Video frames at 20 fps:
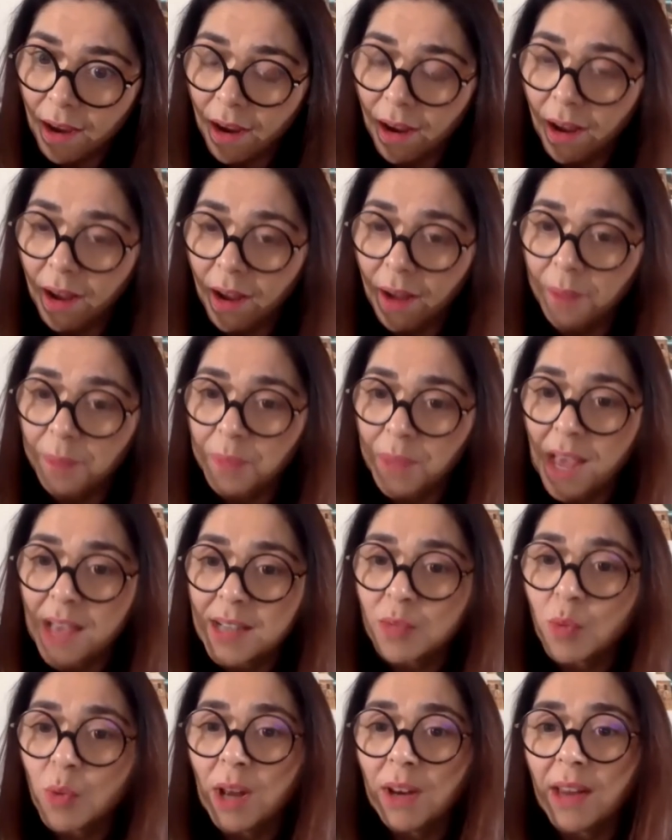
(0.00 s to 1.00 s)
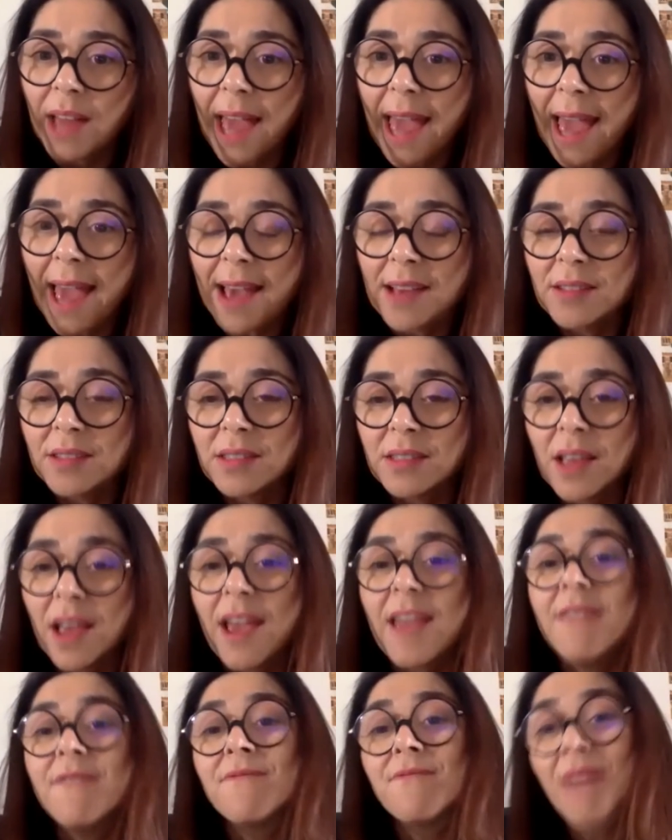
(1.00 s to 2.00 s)
as well as
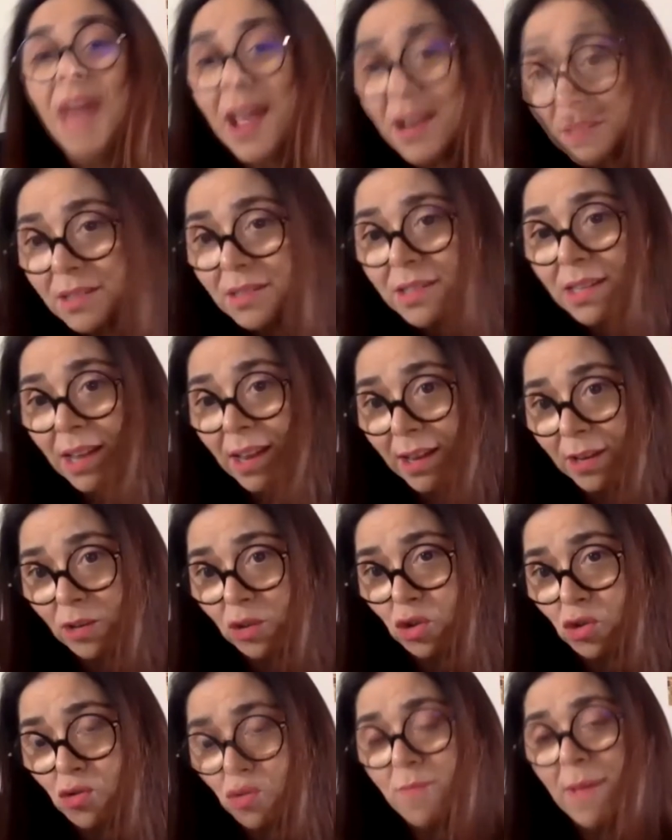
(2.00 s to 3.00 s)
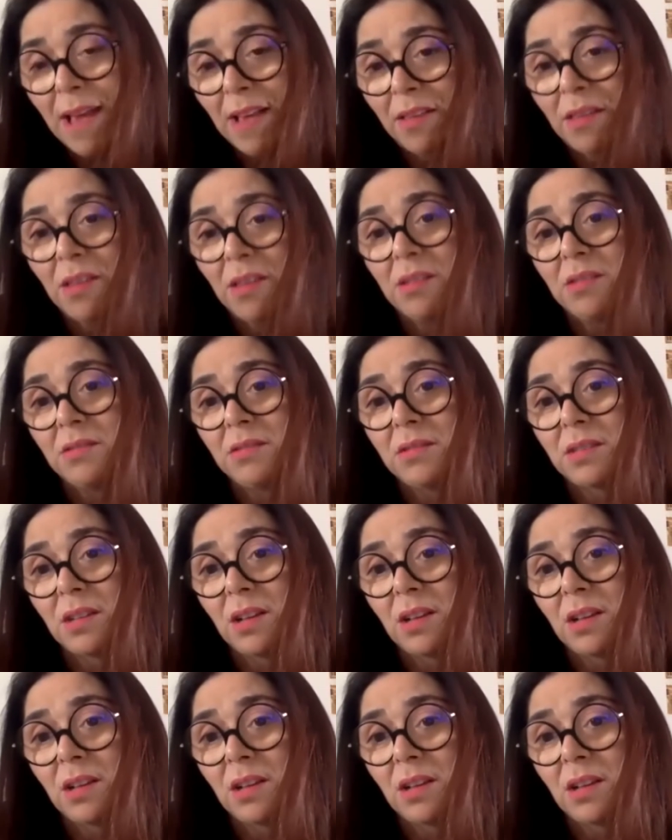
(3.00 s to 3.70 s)
inventing new methods